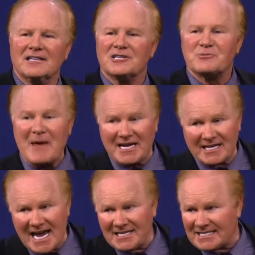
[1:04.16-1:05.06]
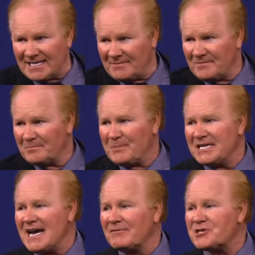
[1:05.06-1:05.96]
Speak against him,
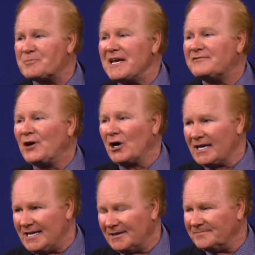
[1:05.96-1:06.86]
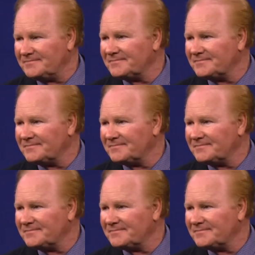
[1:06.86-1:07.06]
but never speak for him. Amen.